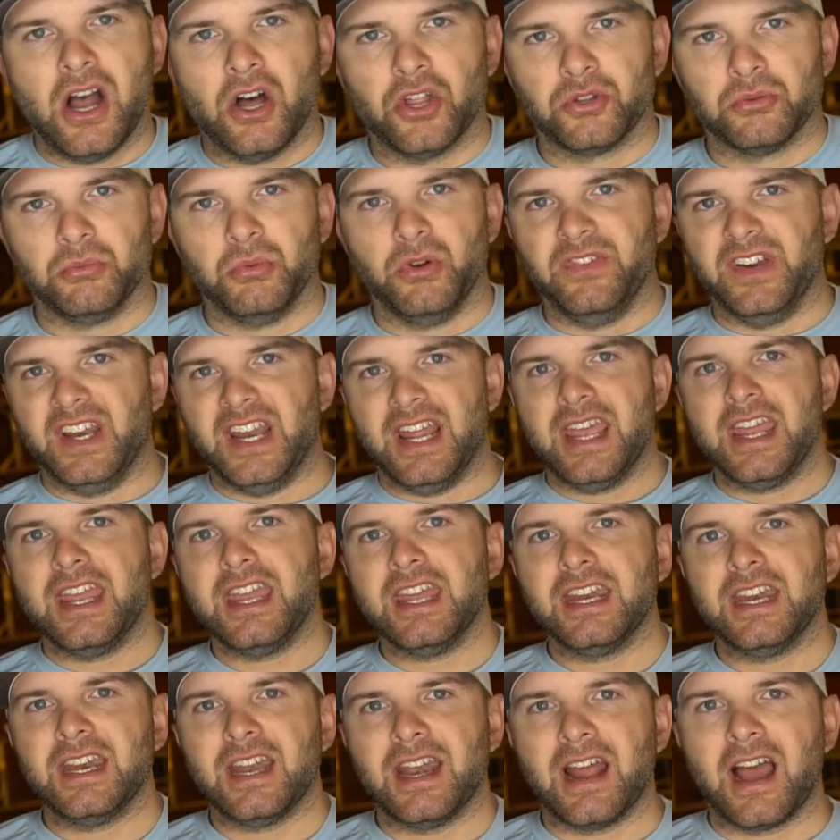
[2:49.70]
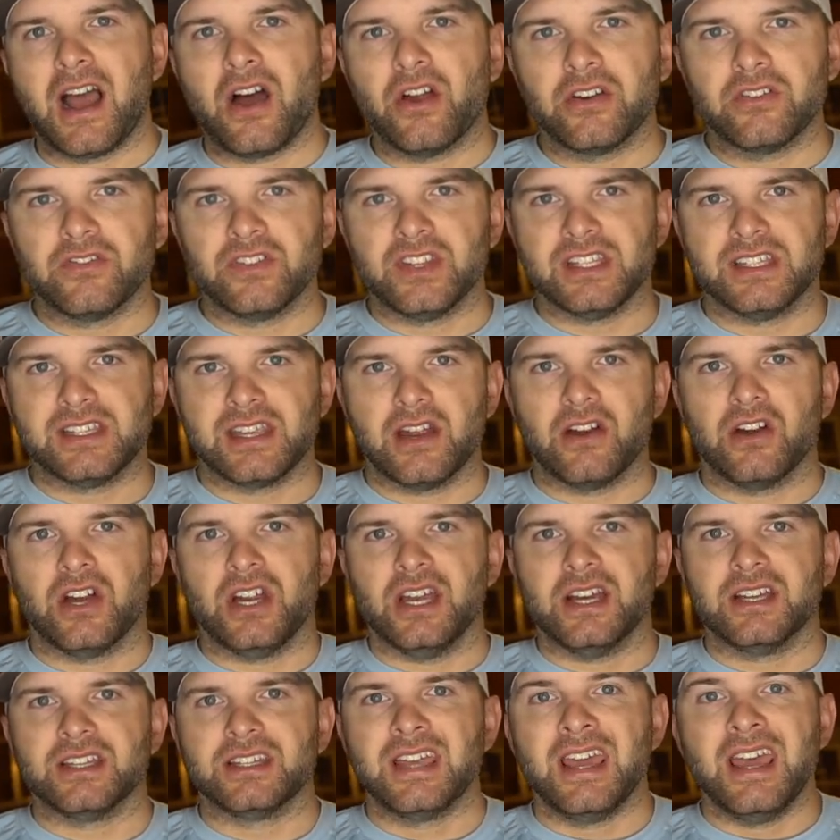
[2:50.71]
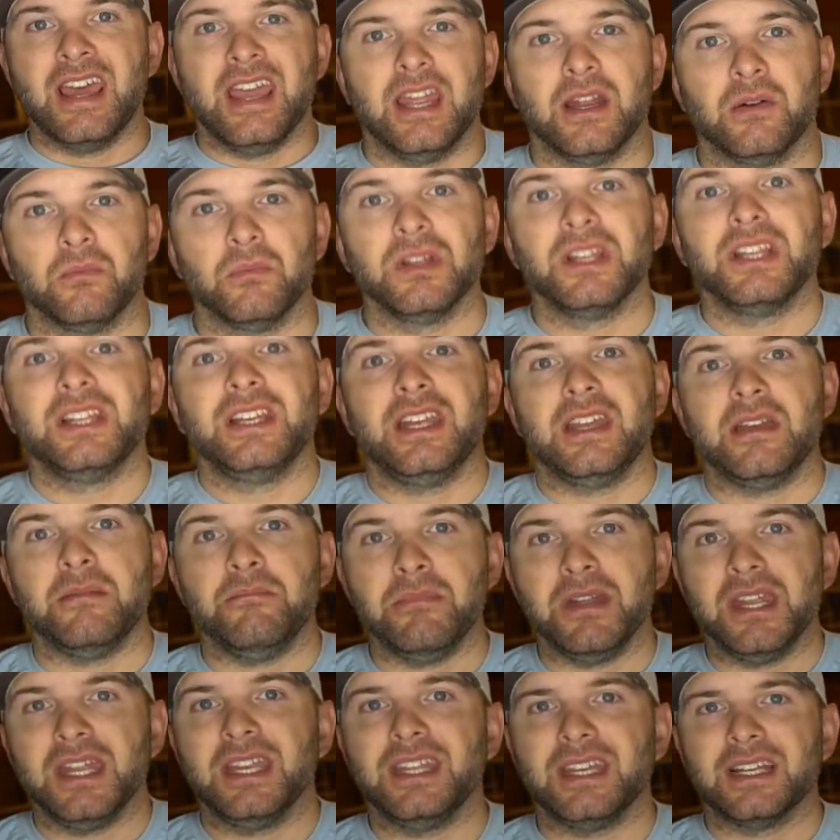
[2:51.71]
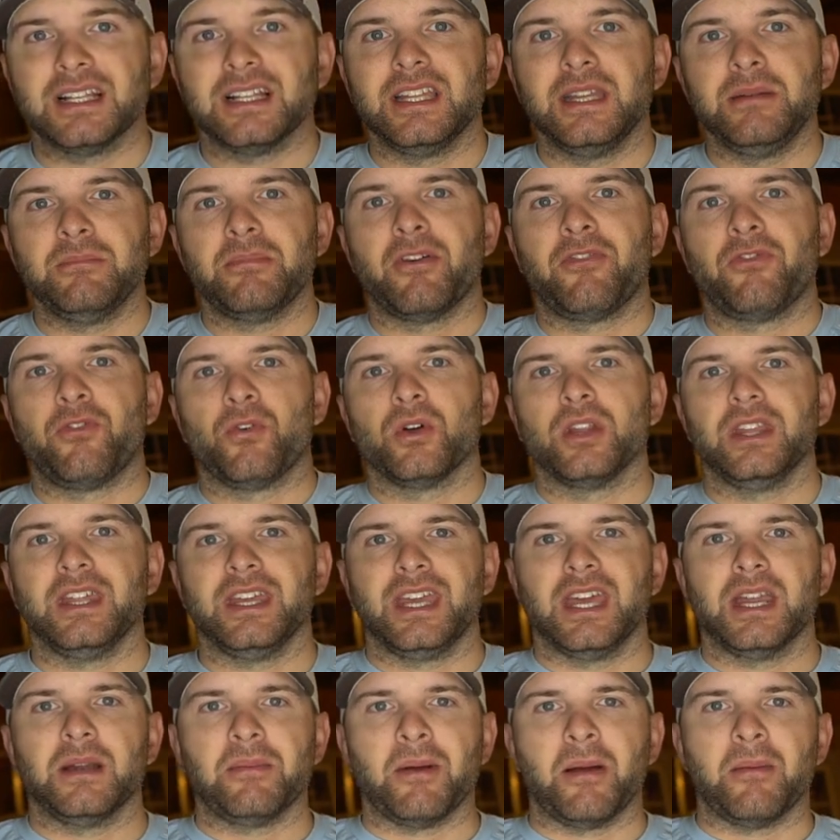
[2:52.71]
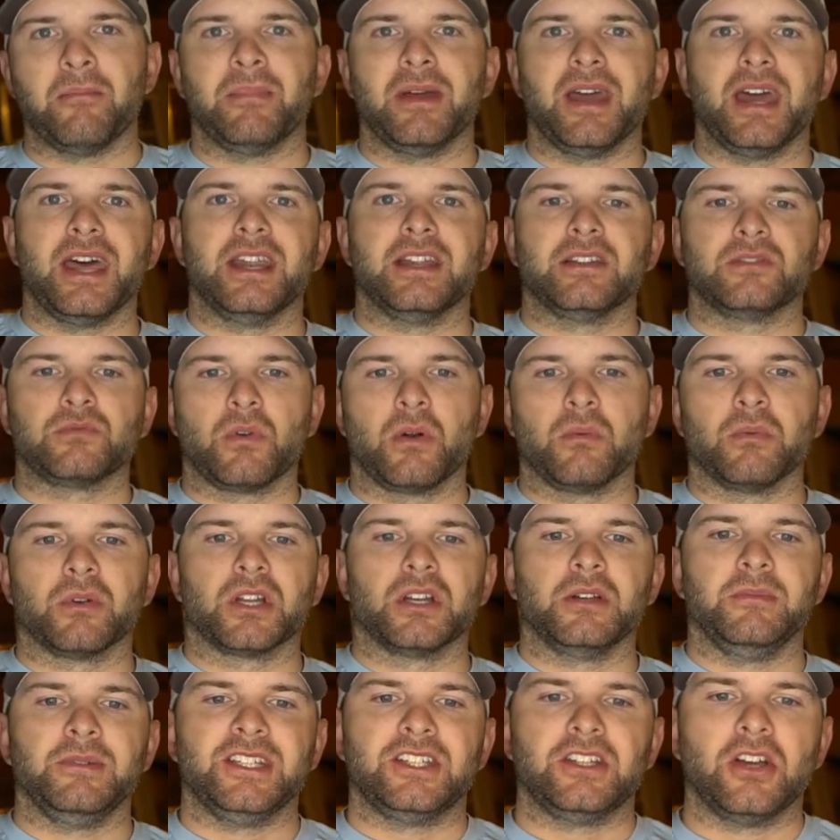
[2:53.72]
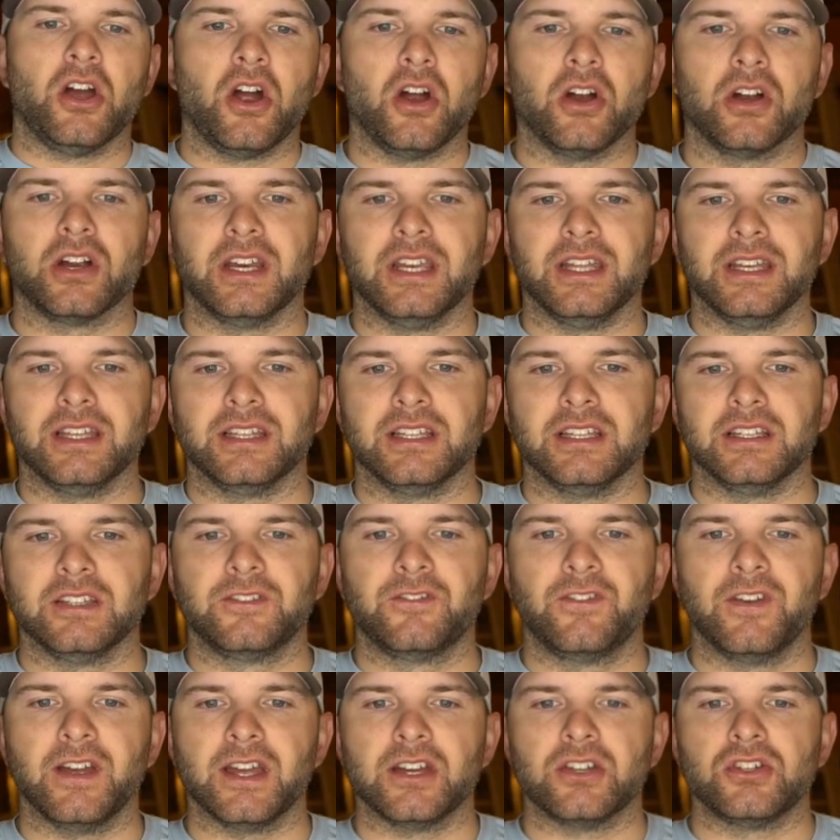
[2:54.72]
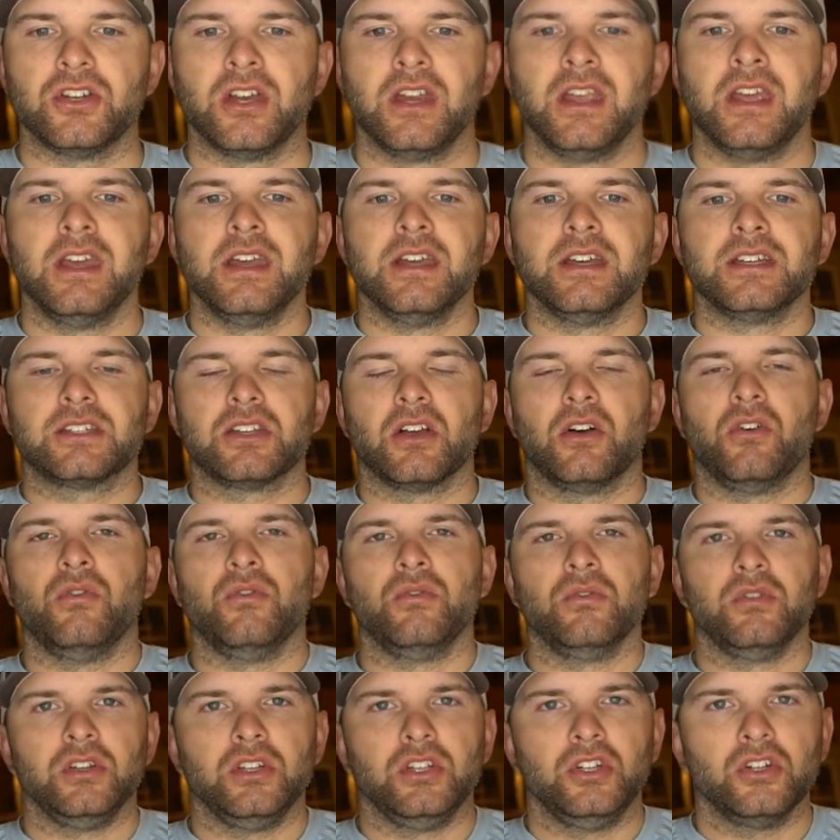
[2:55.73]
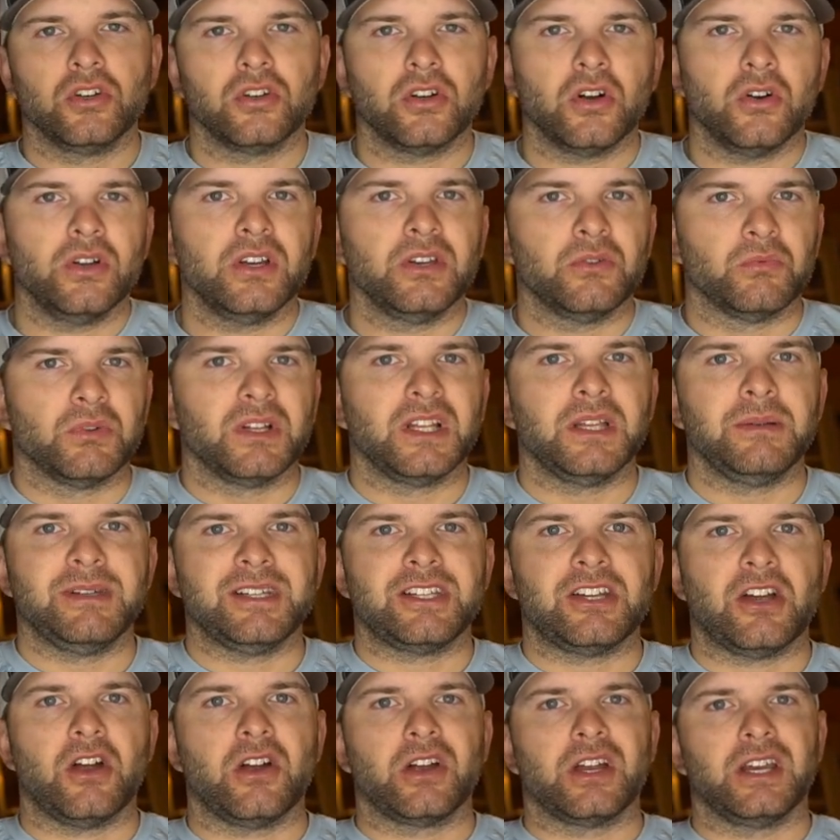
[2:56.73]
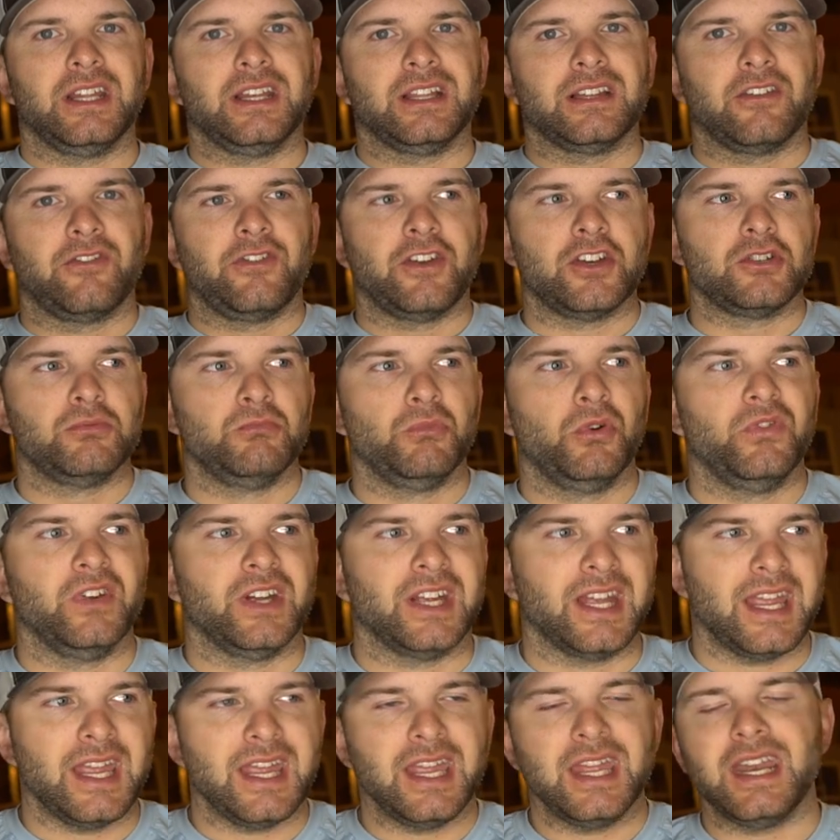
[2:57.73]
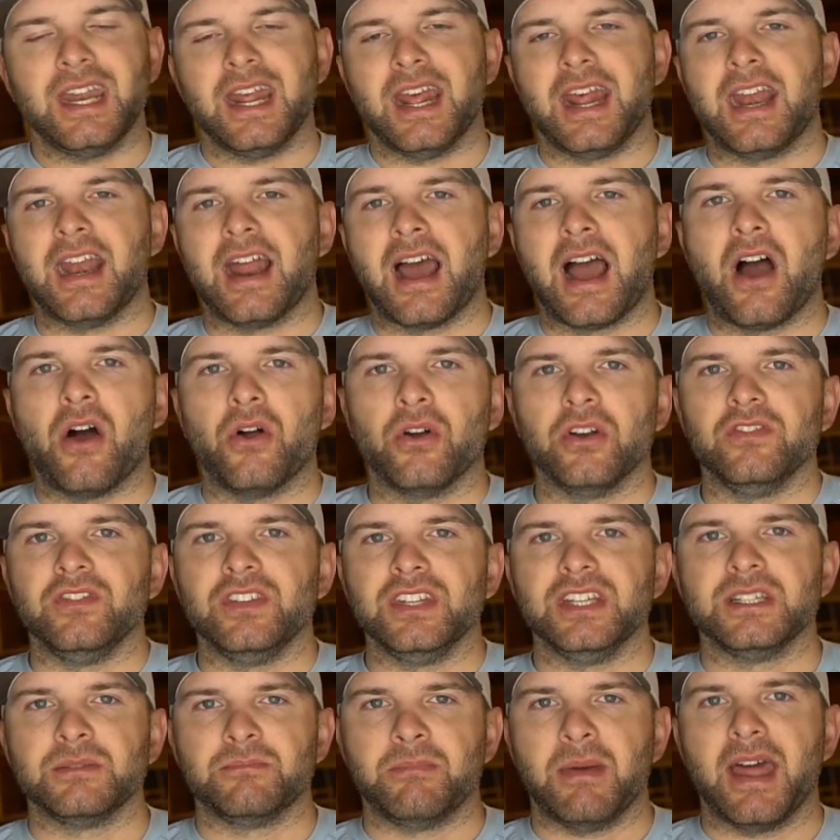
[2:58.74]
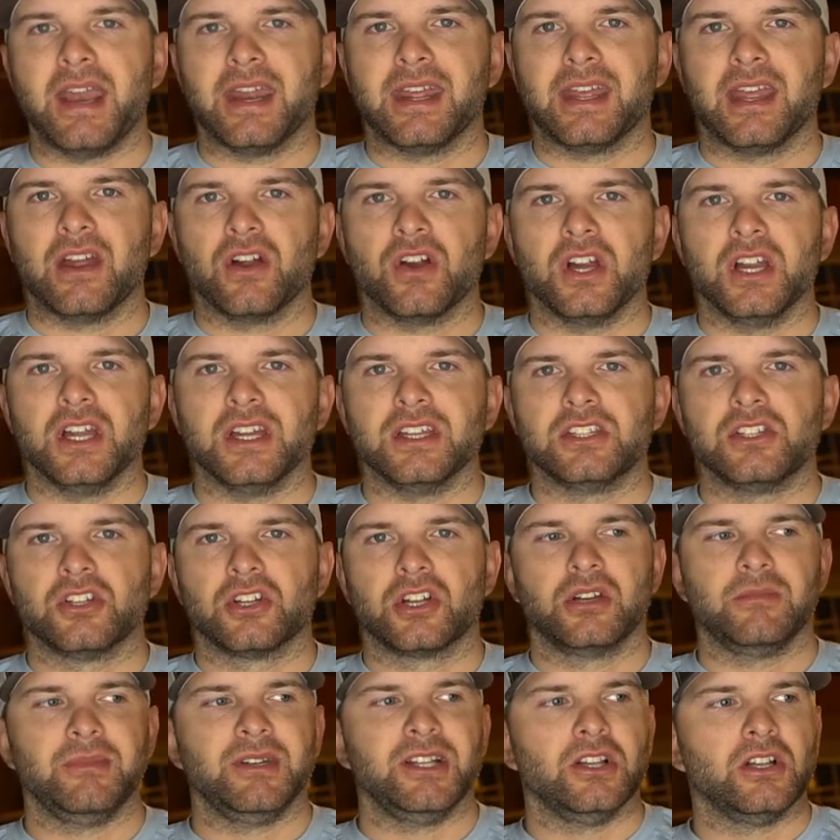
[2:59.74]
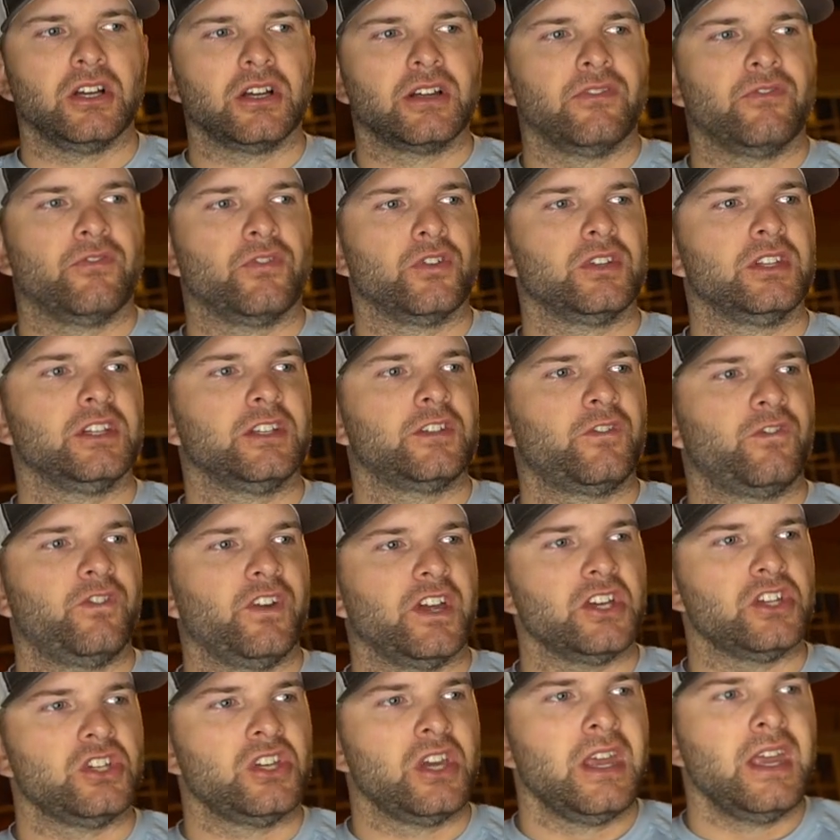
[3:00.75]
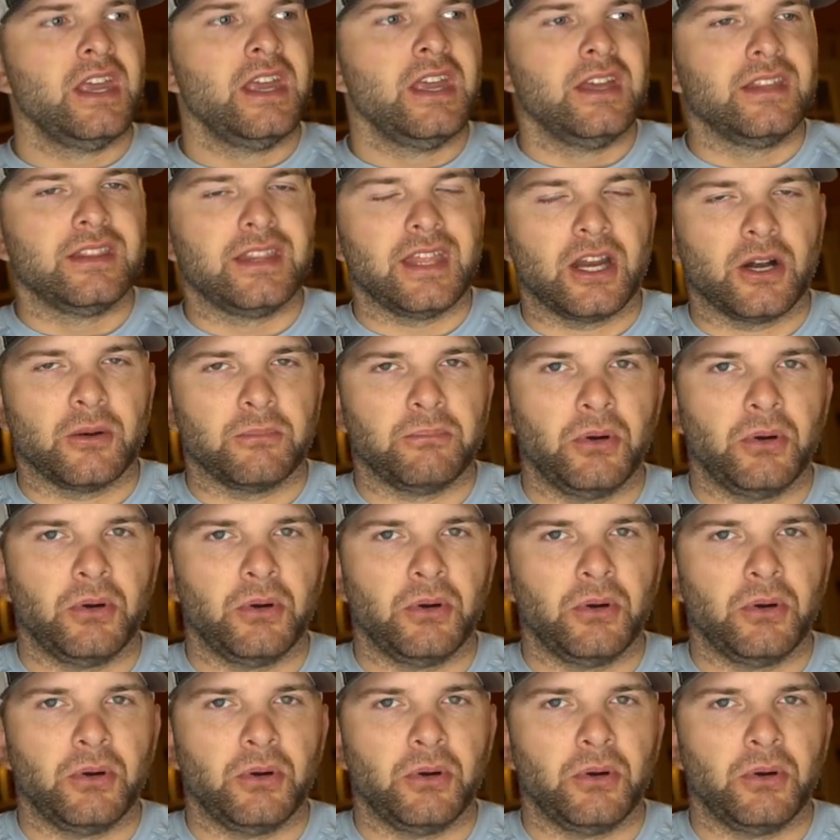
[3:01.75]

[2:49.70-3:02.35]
how they're moving in and out of these areas. And really immediately before they get up on bed is where we're going to be targeting these fish. So you're going to really be targeting the fish moving in and out of these bedding areas. You're going to be looking for these fish that are